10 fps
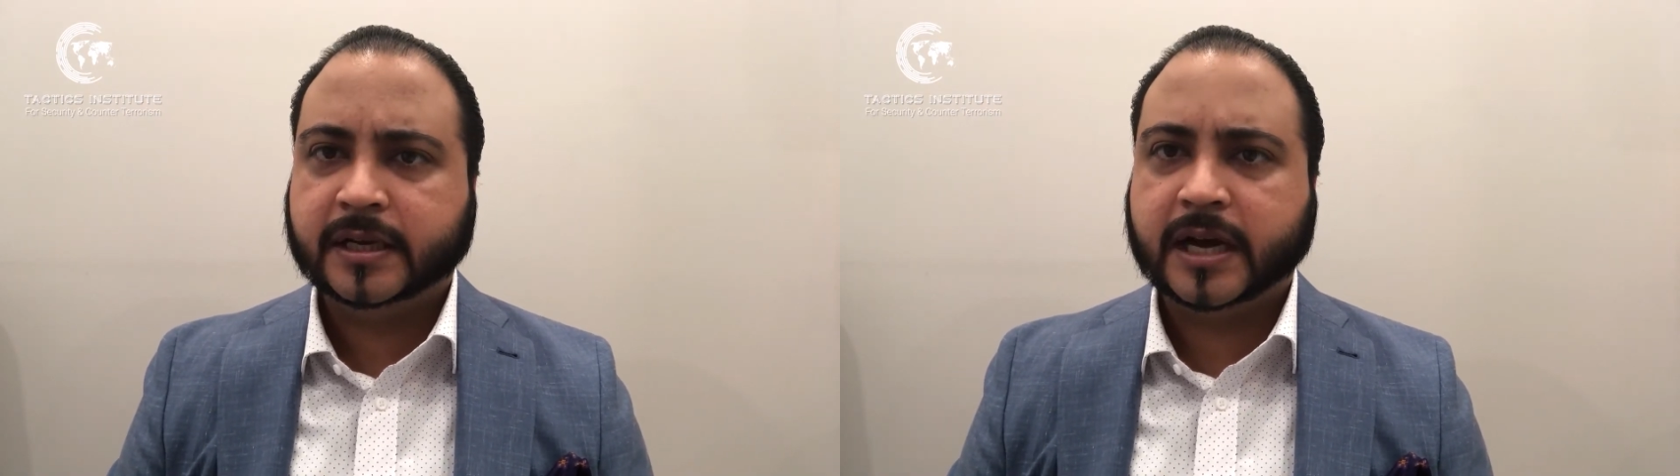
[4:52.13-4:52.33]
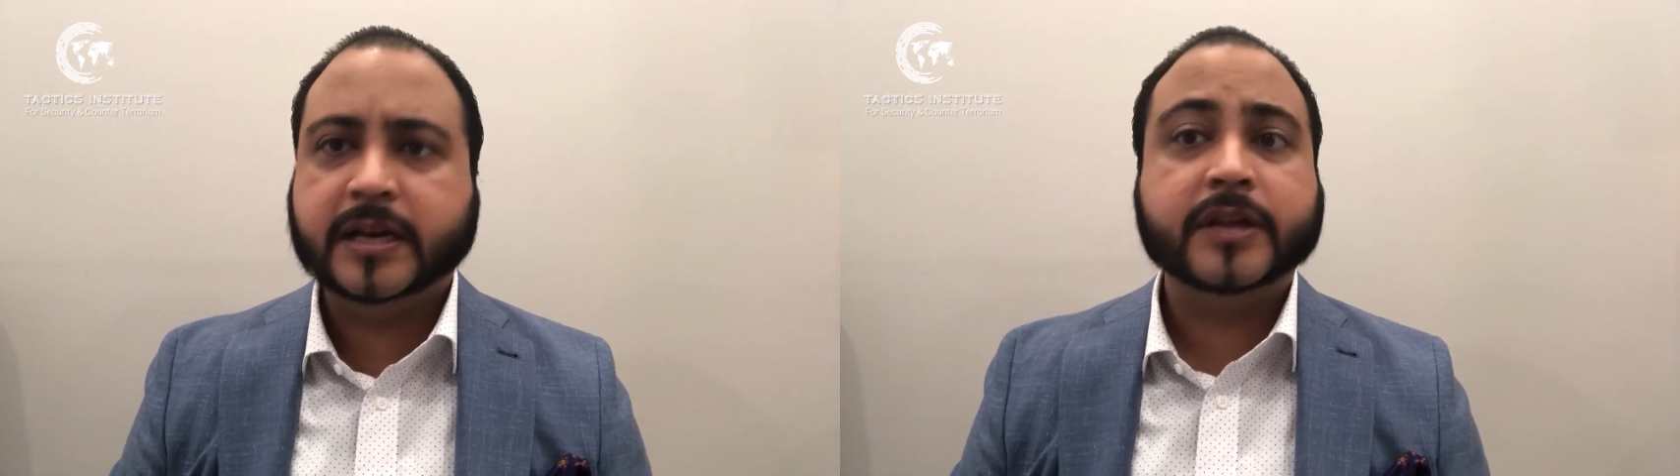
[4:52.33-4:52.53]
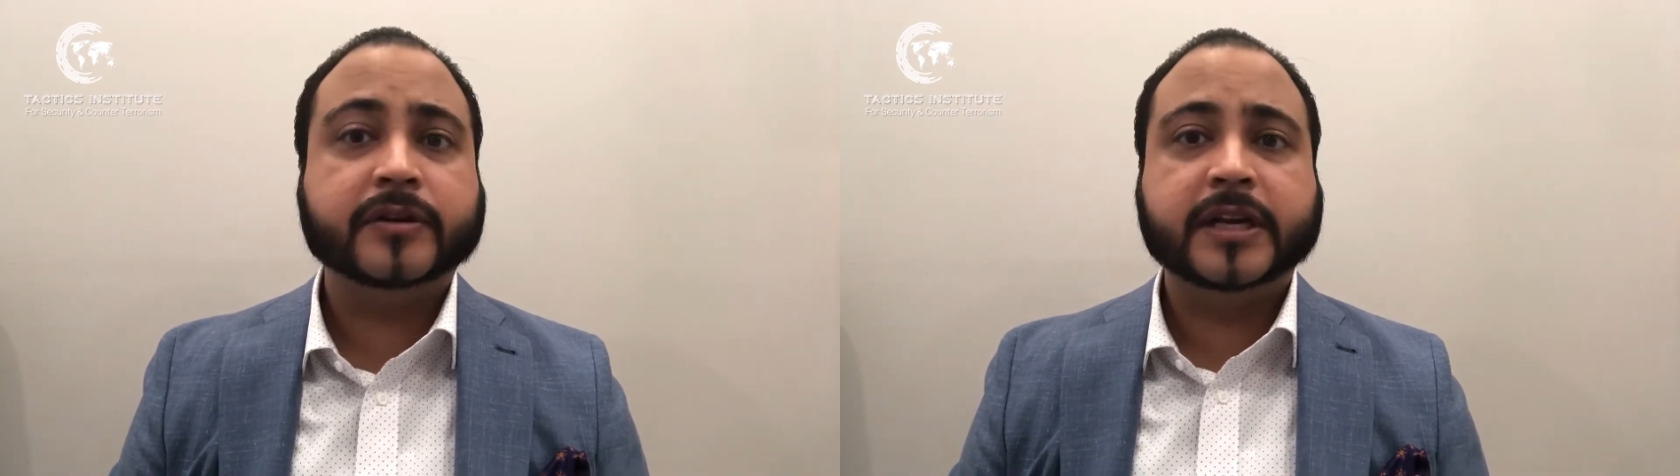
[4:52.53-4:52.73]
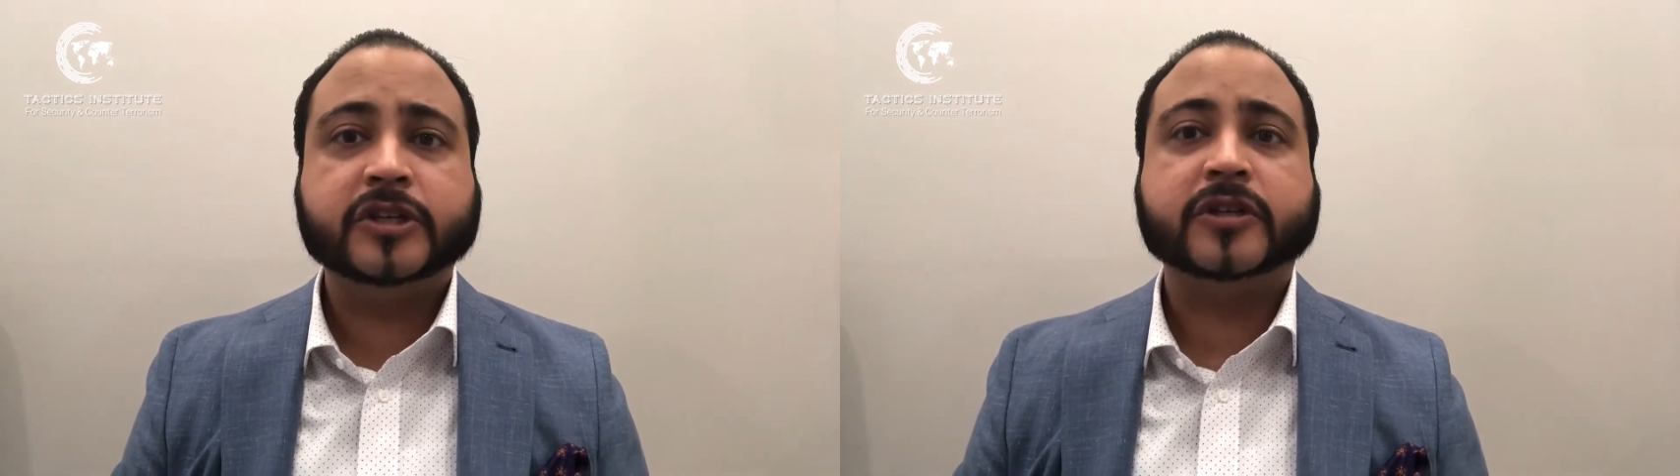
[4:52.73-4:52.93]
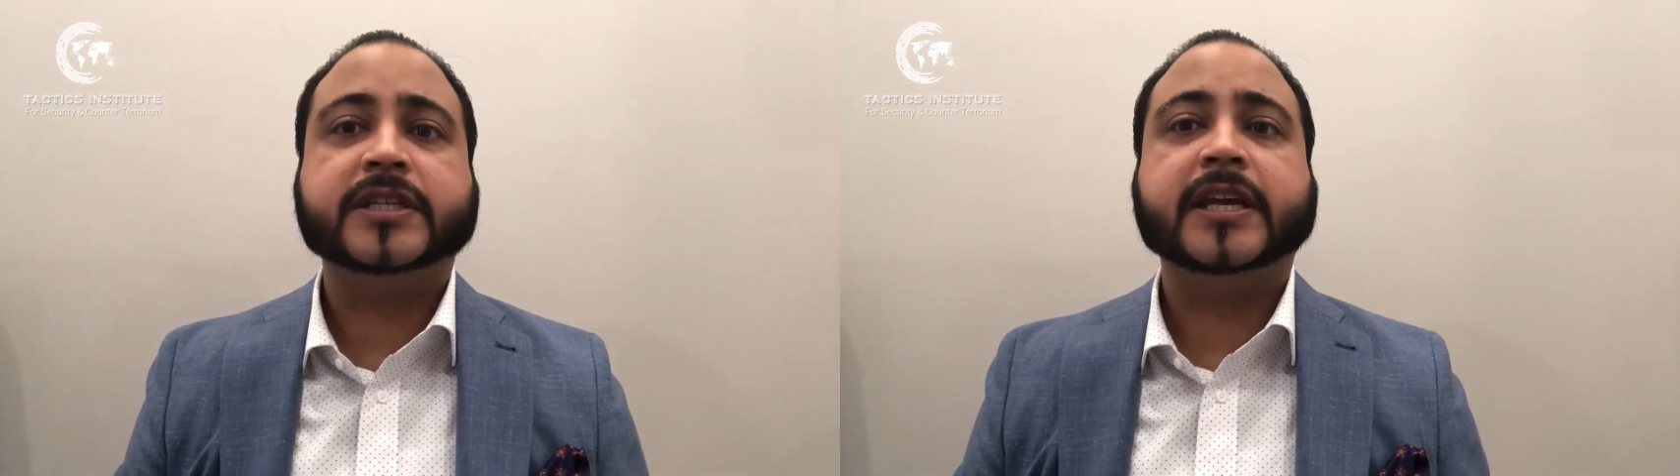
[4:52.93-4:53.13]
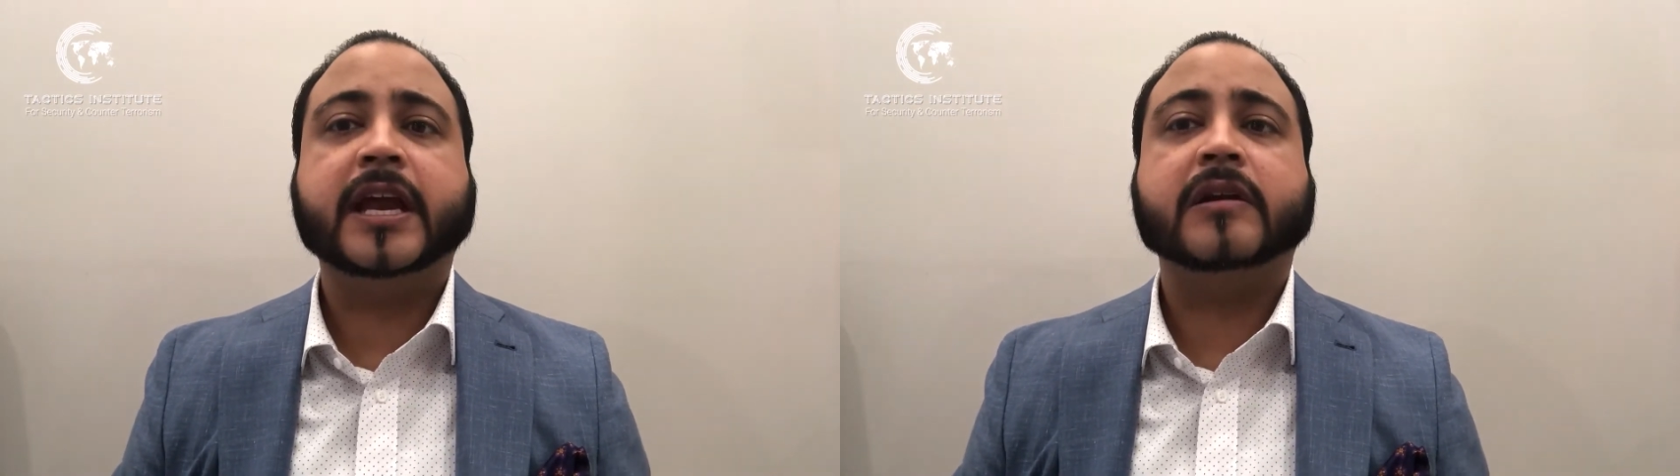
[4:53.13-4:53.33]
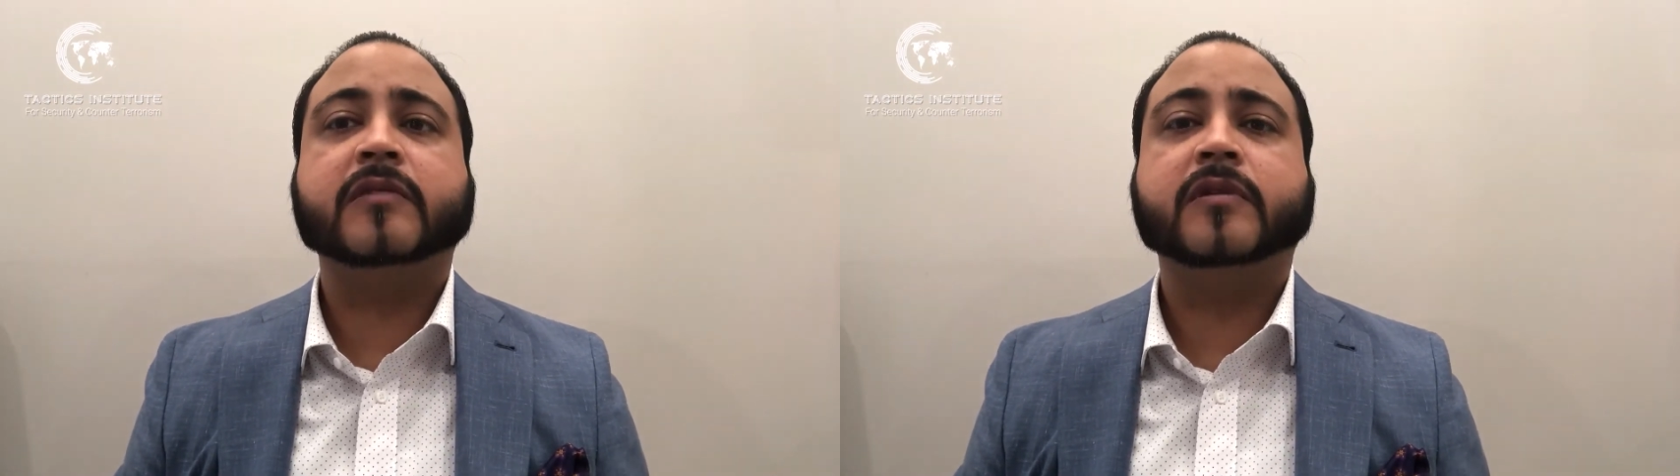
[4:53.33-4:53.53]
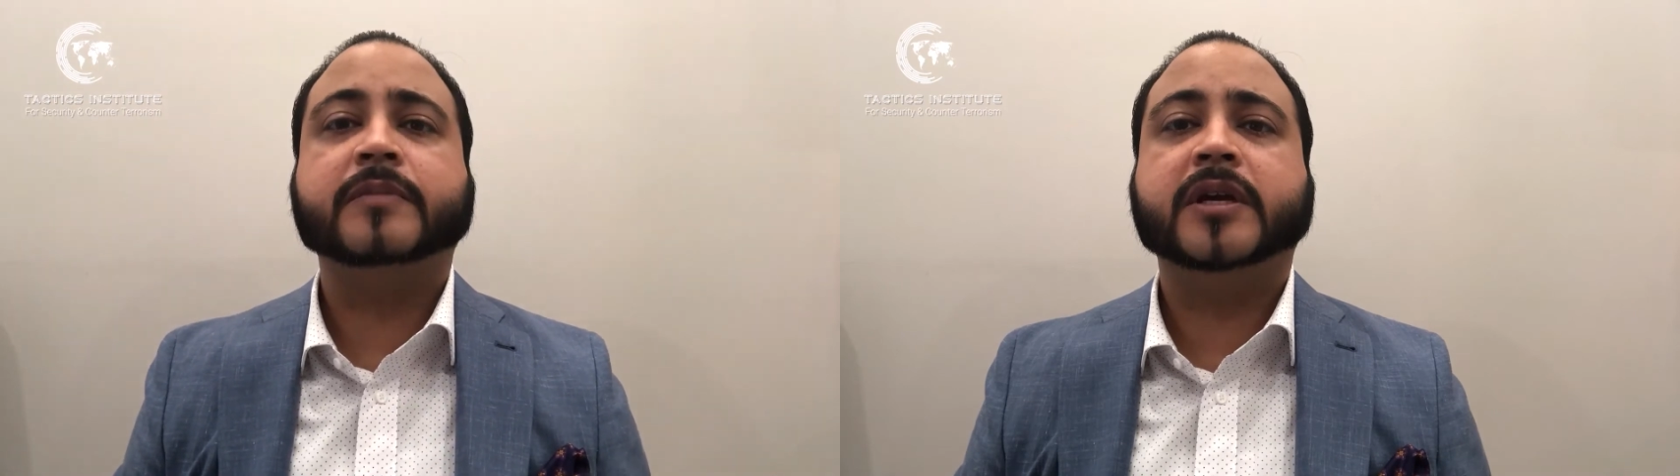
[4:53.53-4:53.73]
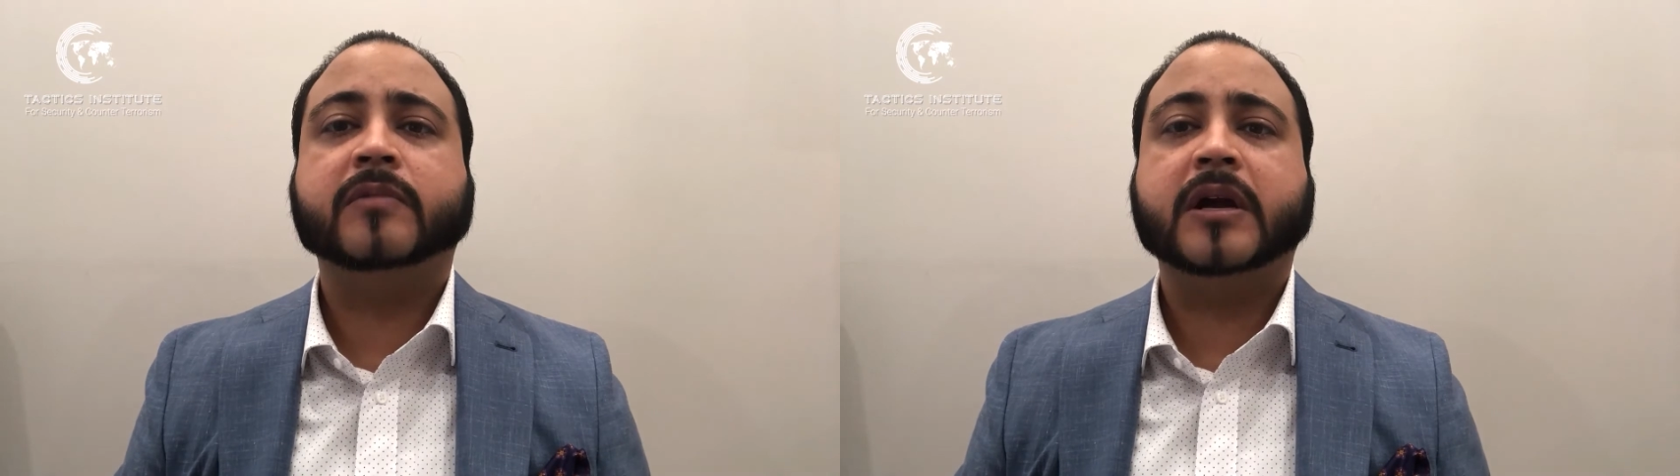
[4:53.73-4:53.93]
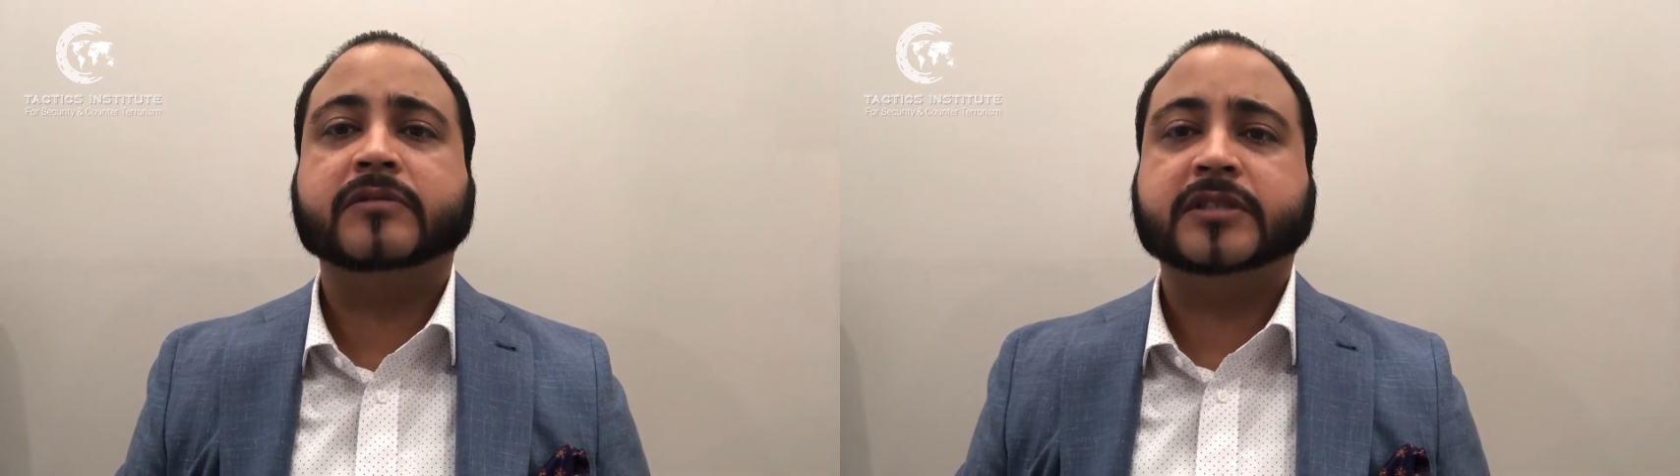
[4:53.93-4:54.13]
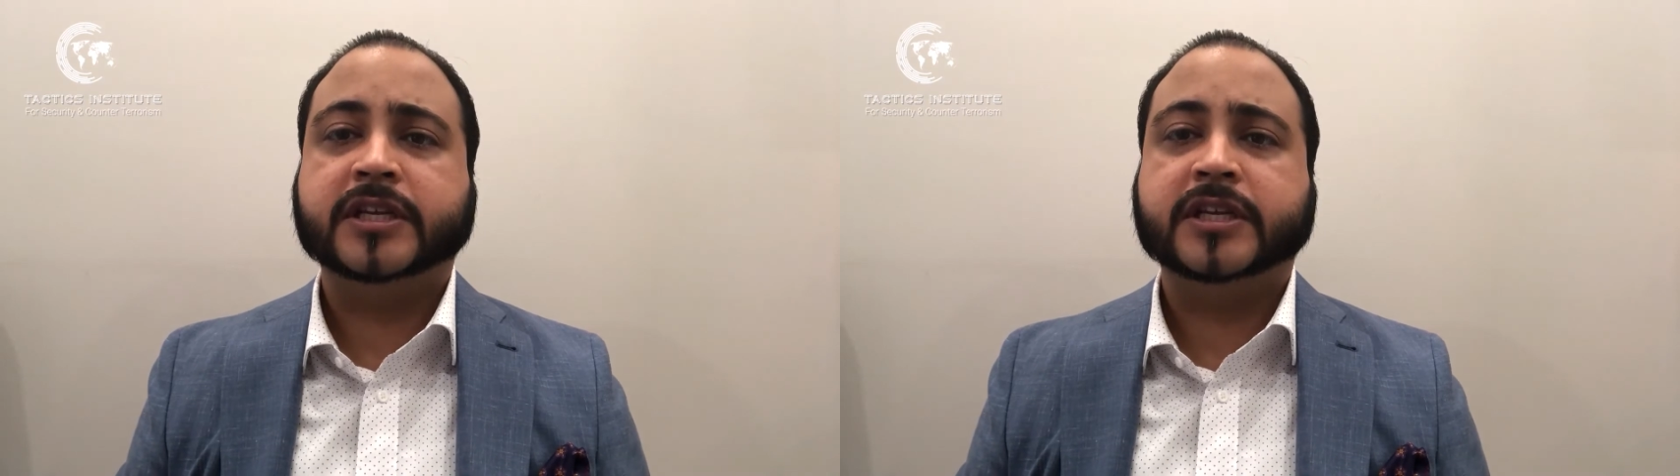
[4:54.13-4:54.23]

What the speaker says: Another interesting area will be around